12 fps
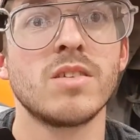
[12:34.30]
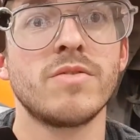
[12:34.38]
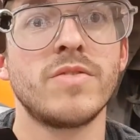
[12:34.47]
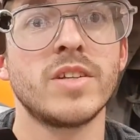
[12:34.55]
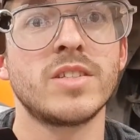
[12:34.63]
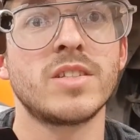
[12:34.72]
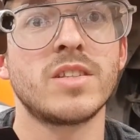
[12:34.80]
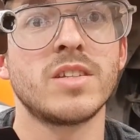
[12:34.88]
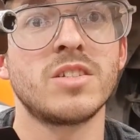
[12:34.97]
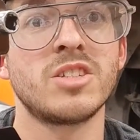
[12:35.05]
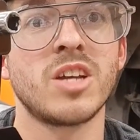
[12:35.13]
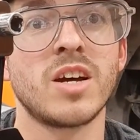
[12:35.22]
fits the
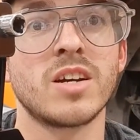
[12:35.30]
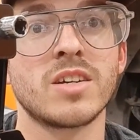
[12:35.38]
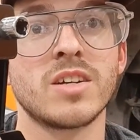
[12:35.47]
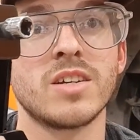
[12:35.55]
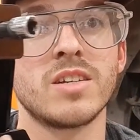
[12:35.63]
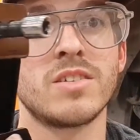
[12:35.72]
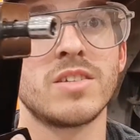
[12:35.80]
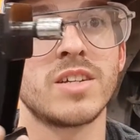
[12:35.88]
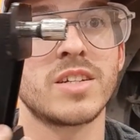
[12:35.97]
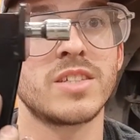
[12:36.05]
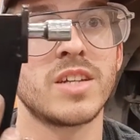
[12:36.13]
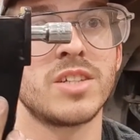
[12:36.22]
socket or the
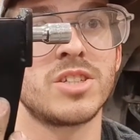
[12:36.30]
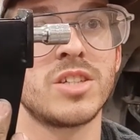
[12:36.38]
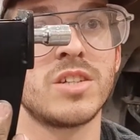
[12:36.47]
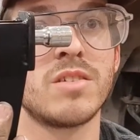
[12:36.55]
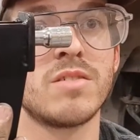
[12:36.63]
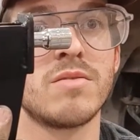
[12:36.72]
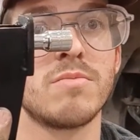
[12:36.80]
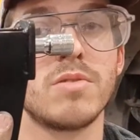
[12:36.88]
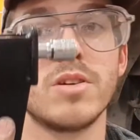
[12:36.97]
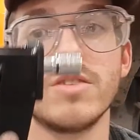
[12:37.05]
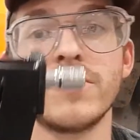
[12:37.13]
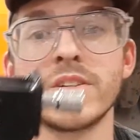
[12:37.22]
extension
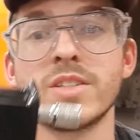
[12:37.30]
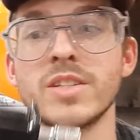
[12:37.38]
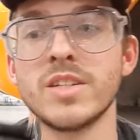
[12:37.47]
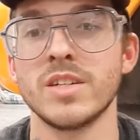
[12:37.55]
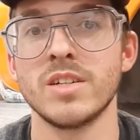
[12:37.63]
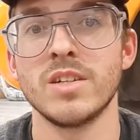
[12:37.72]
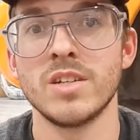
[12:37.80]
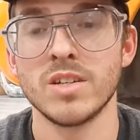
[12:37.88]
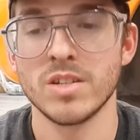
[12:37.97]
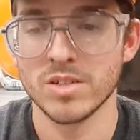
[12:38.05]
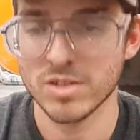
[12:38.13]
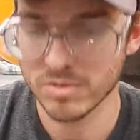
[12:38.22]
perfectly.
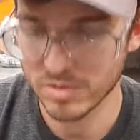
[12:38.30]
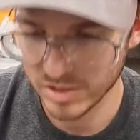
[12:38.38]
So what